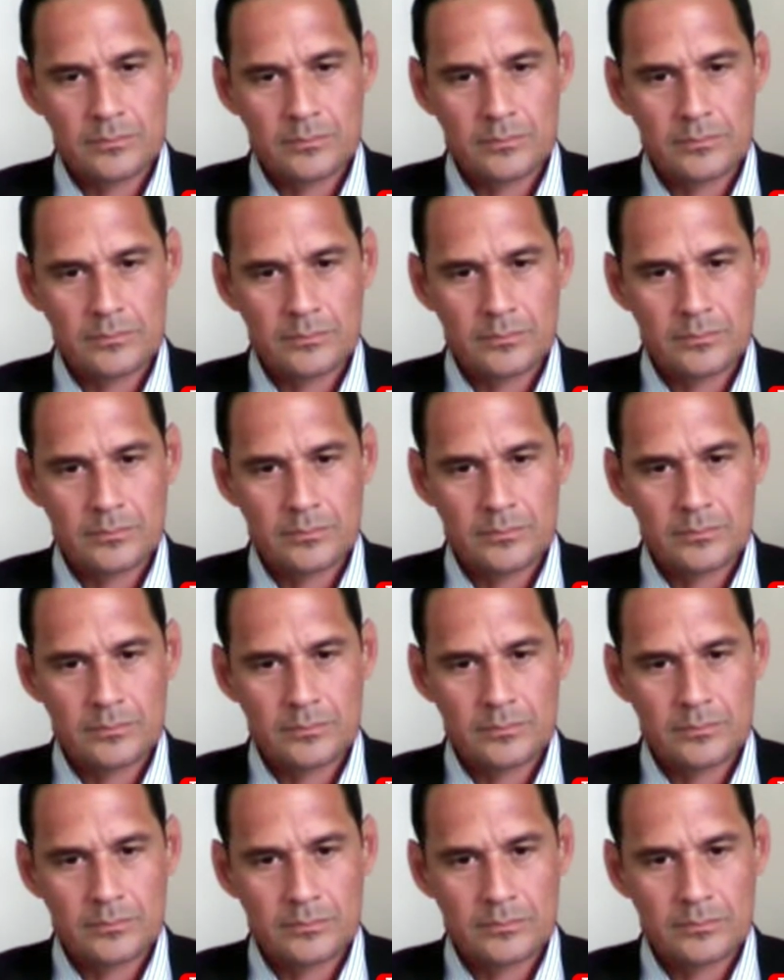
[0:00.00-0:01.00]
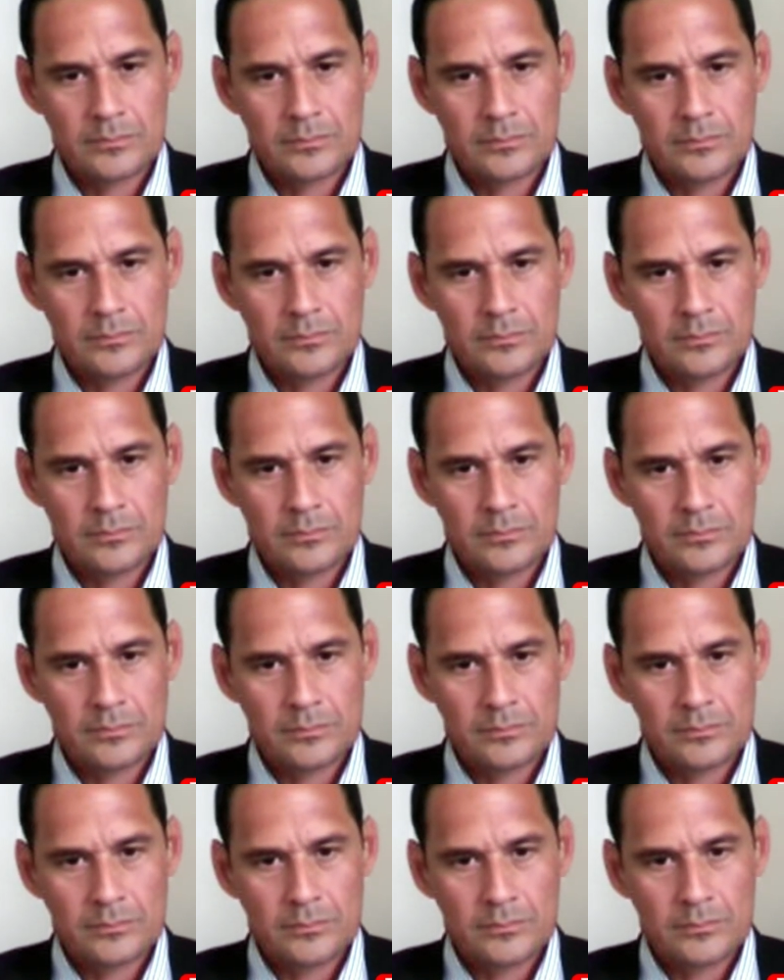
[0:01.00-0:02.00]

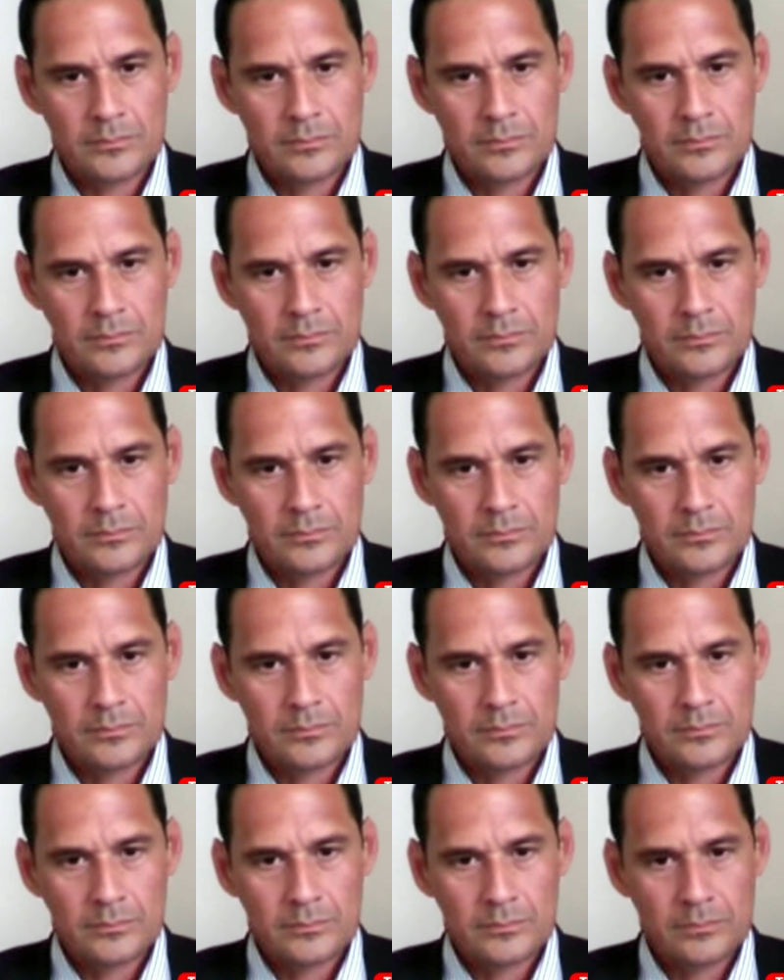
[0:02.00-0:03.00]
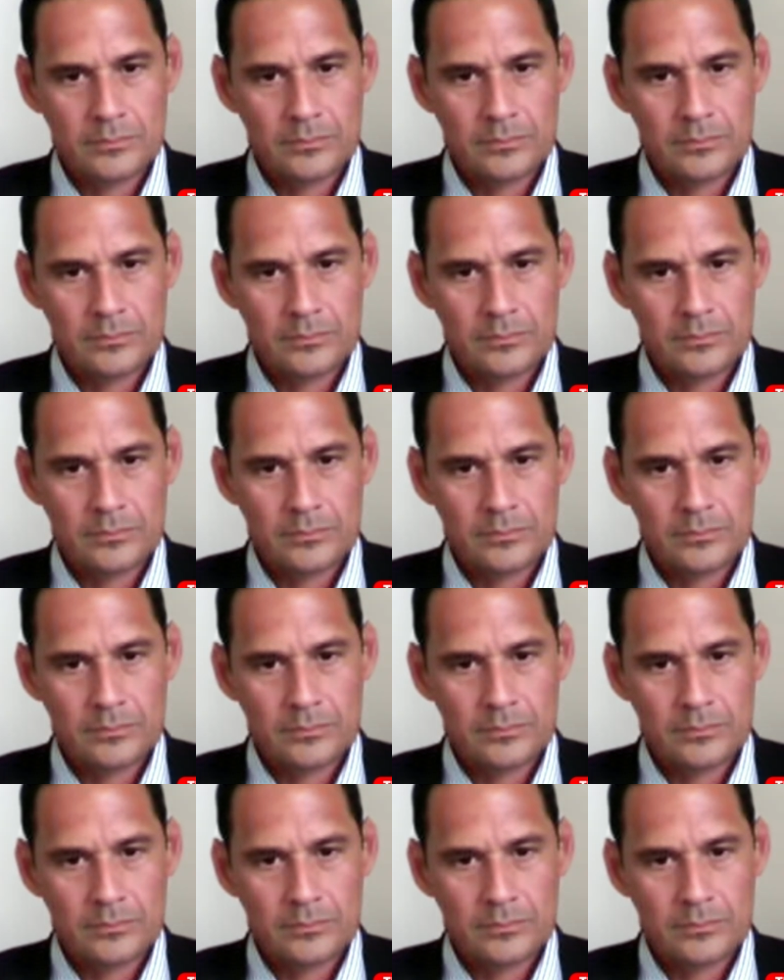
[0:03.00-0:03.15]
This person isn't speaking.